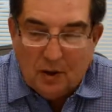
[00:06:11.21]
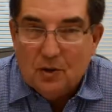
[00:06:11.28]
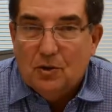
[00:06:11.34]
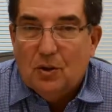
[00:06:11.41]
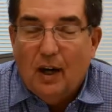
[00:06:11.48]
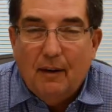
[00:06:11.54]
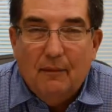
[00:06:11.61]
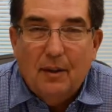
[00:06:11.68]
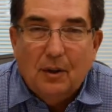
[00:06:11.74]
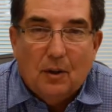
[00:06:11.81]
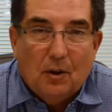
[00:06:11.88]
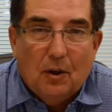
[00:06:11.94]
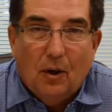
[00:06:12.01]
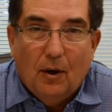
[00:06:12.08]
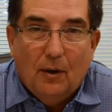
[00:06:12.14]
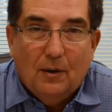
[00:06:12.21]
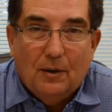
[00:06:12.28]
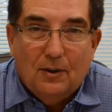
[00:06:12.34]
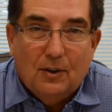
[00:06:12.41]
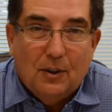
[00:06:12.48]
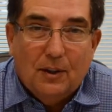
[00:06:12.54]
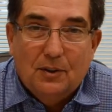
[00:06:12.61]
you driving a car
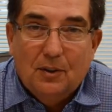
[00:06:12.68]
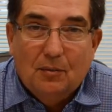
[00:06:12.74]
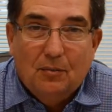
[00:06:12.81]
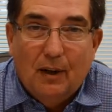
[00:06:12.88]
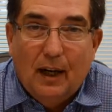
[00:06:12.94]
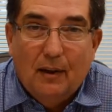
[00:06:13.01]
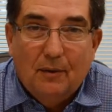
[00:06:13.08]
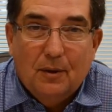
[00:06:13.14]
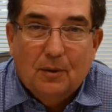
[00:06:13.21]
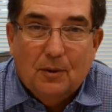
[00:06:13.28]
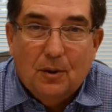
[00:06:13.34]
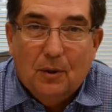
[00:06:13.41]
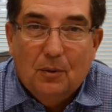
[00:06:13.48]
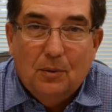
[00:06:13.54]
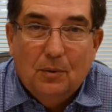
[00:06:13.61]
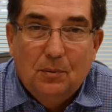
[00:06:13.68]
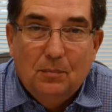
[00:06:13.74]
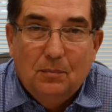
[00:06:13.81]
that's less than 5 years old?